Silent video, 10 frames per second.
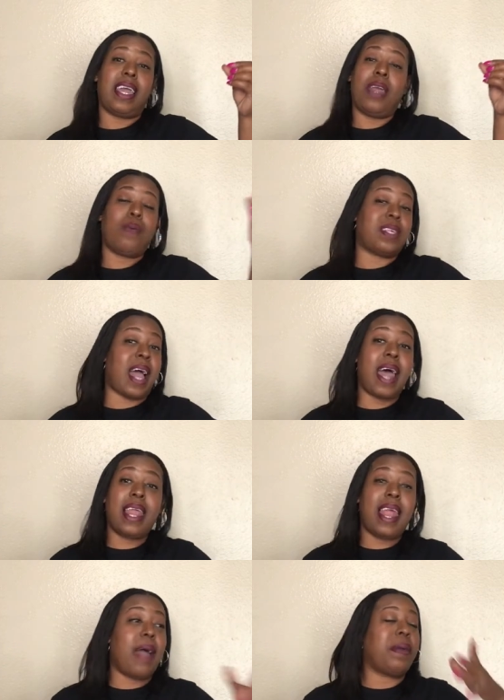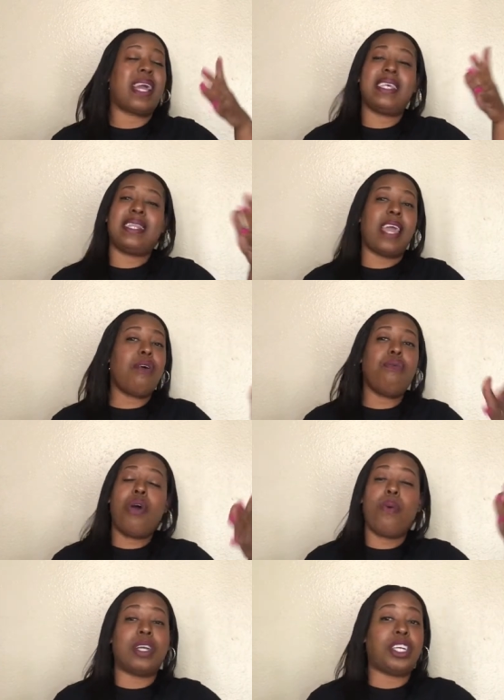it was out of line because they don't
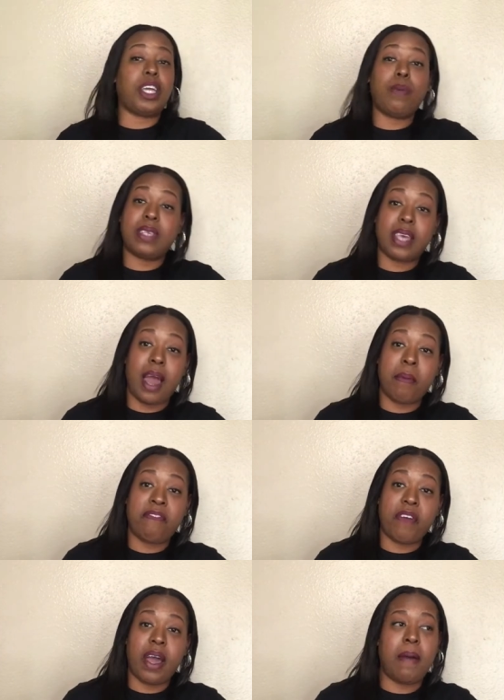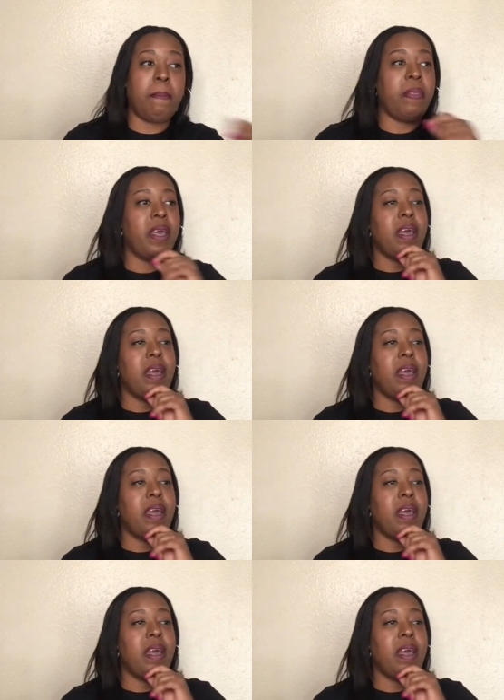know where she was coming from.